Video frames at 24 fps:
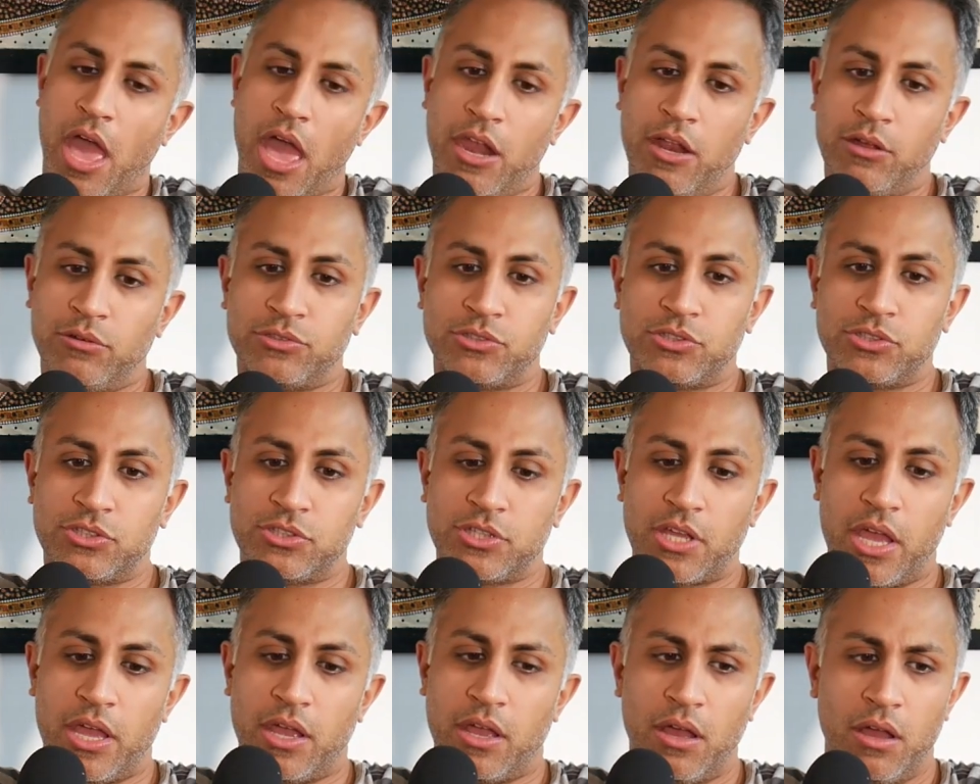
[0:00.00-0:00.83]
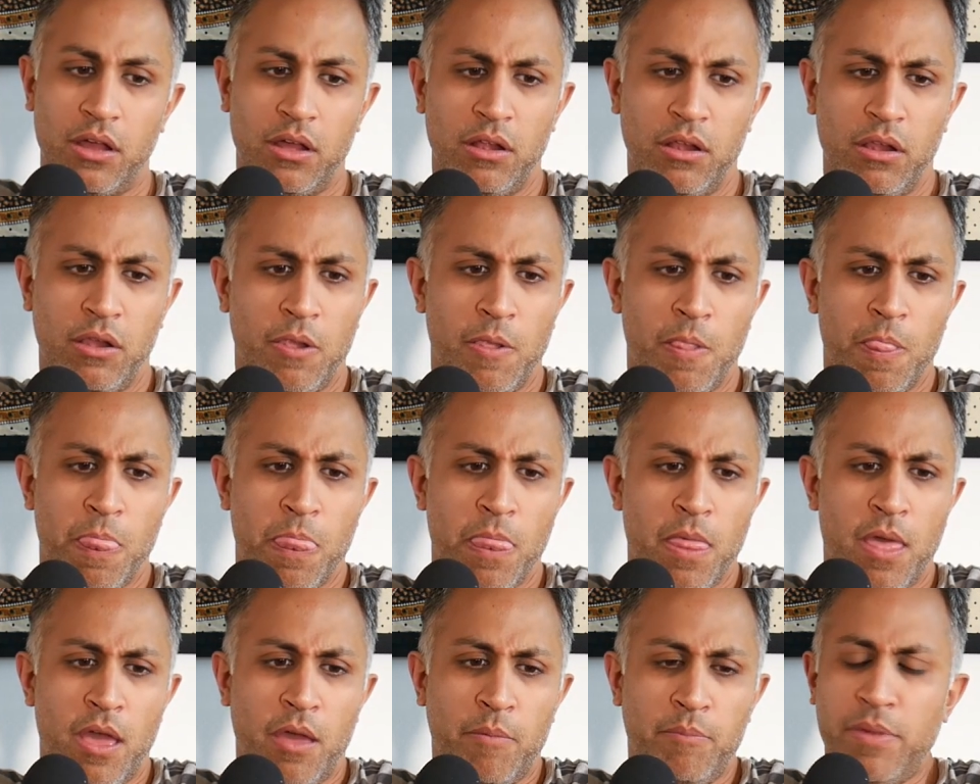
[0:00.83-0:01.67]
and I was just like,
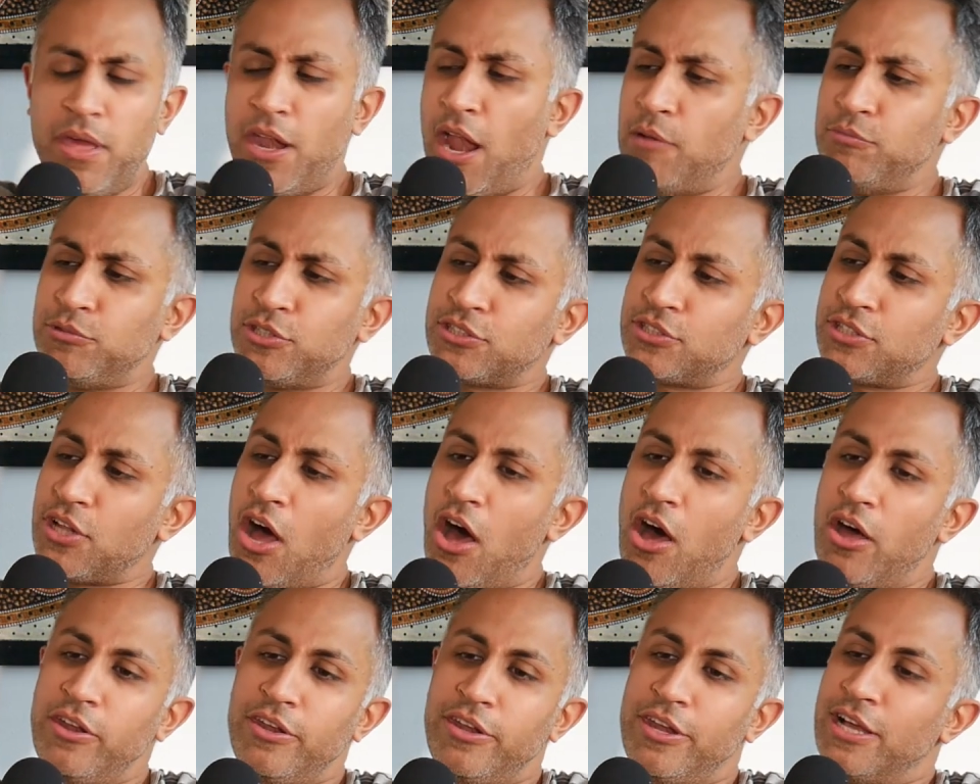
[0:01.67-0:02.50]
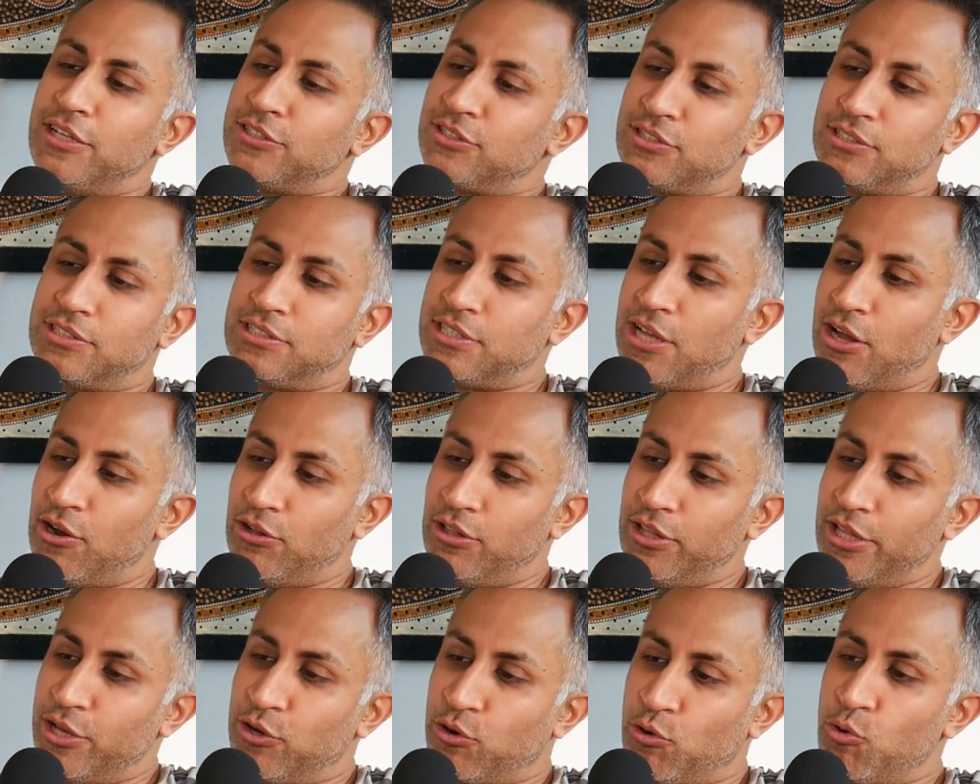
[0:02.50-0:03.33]
man, I'm just
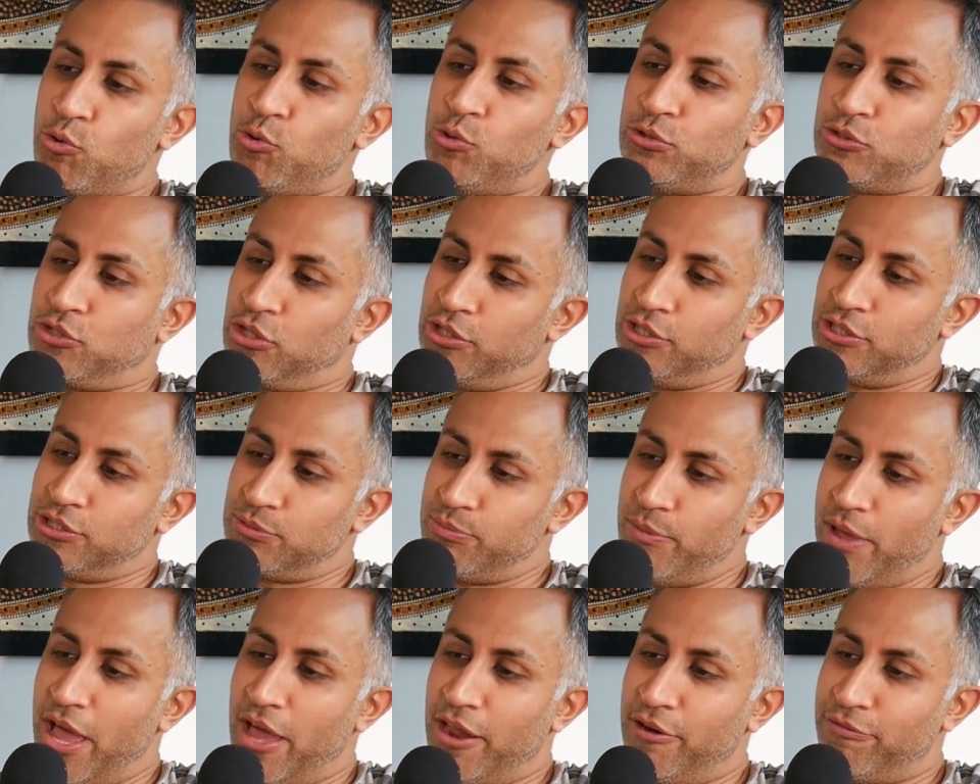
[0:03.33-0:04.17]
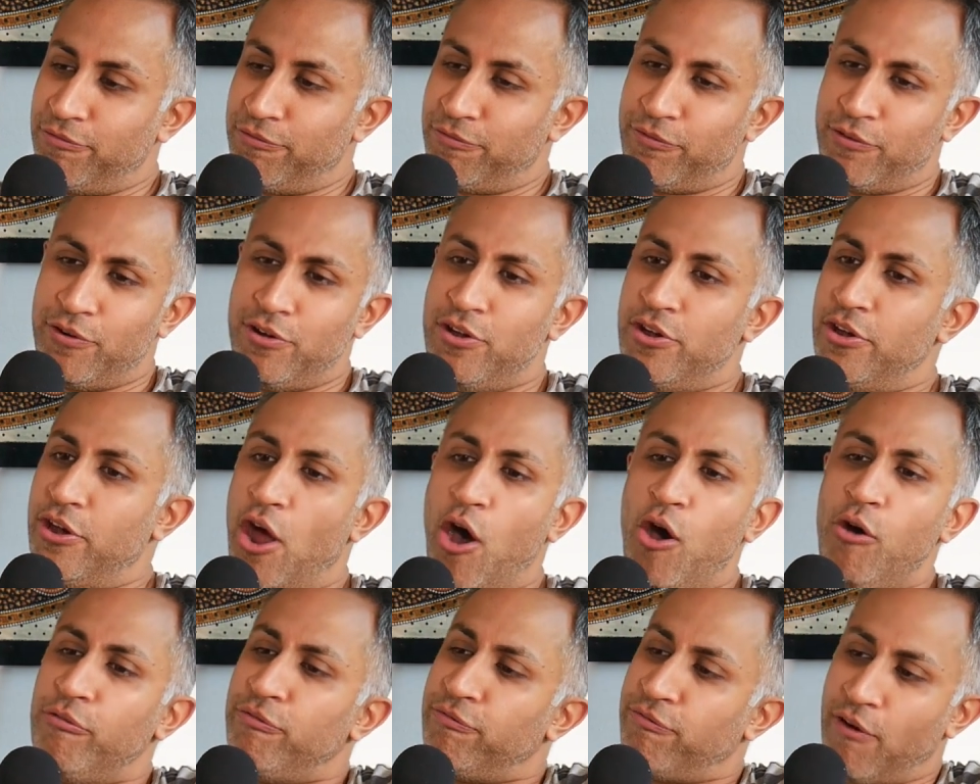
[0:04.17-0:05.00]
unnecessarily cruel to this man for
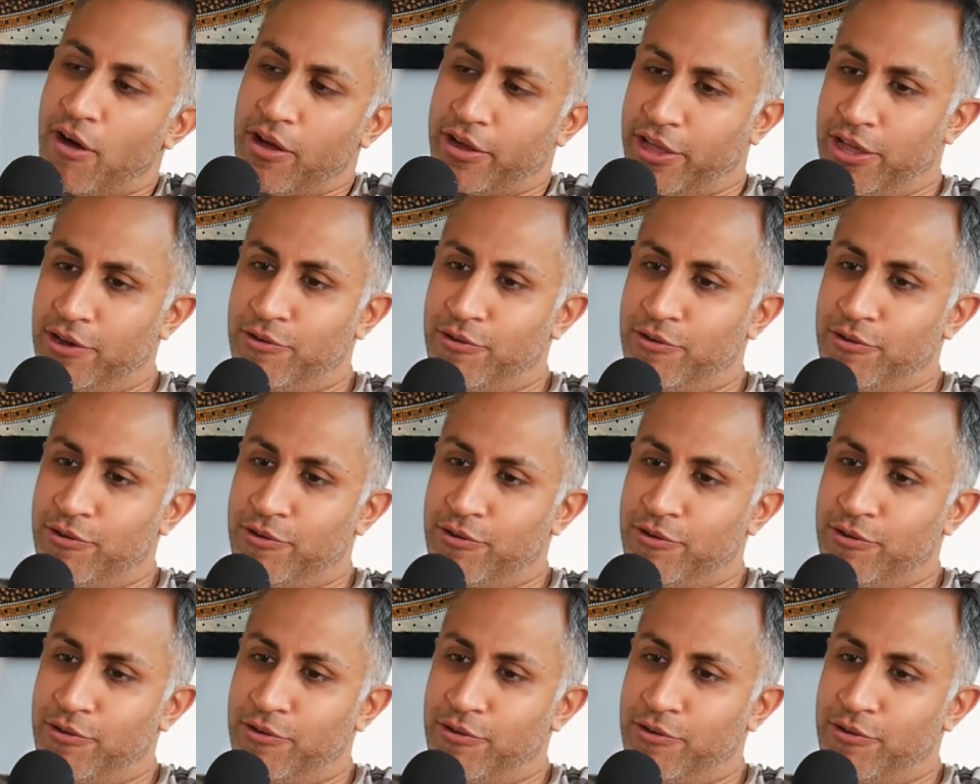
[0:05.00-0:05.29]
no fucking.